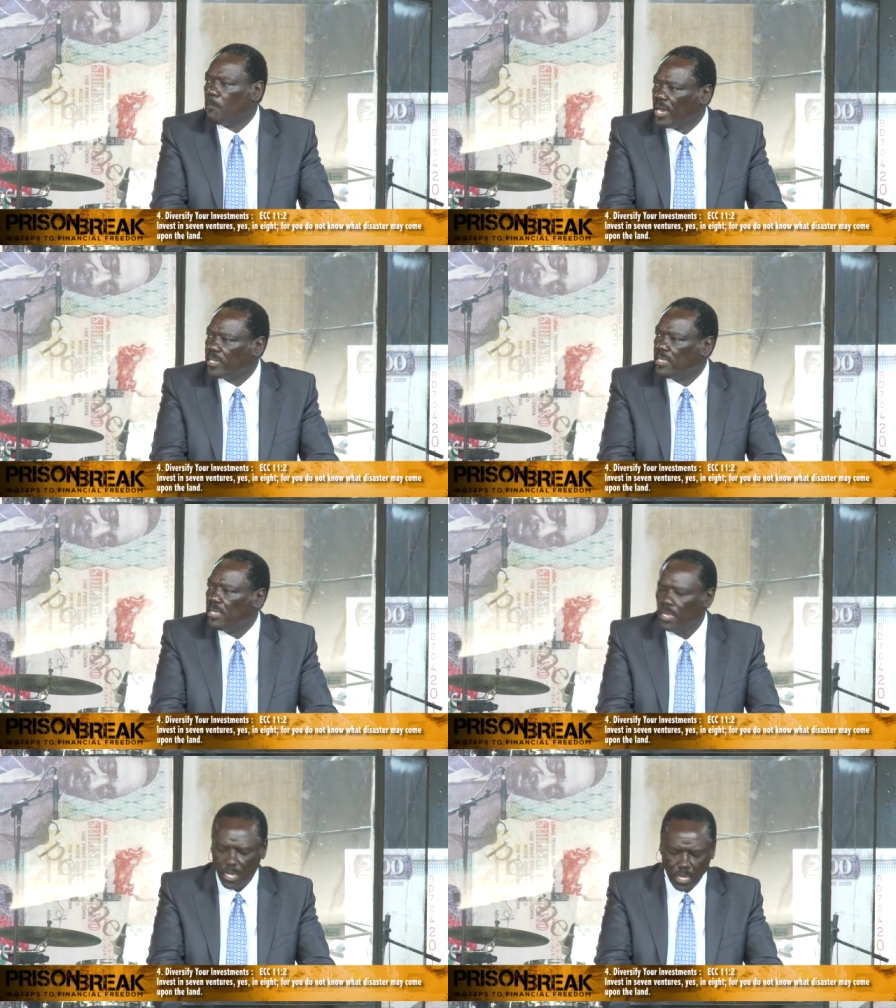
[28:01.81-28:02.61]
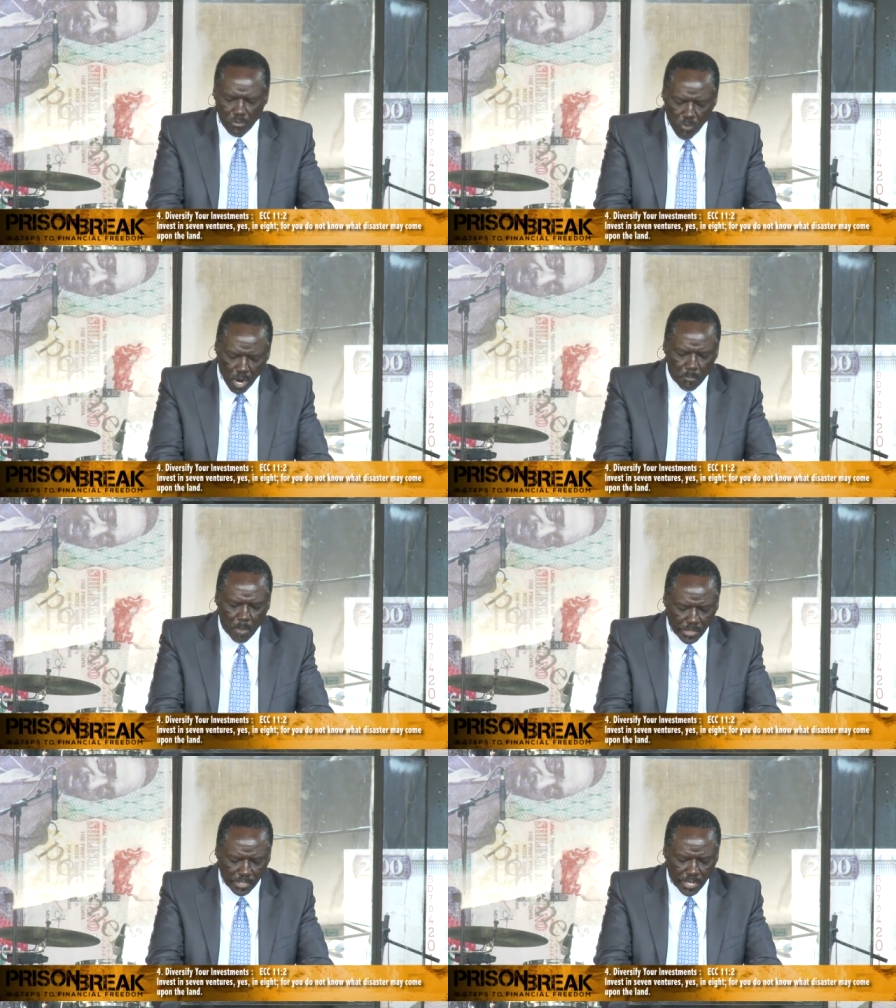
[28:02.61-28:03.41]
your money in one
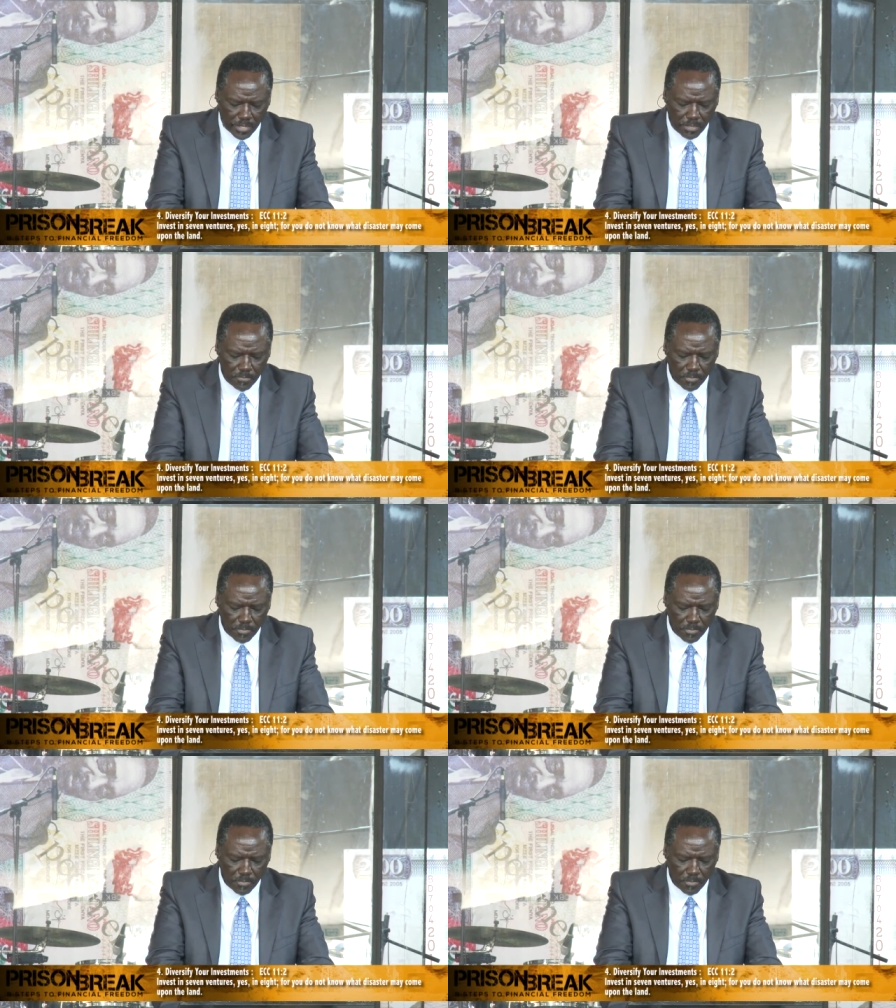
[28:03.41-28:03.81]
basket.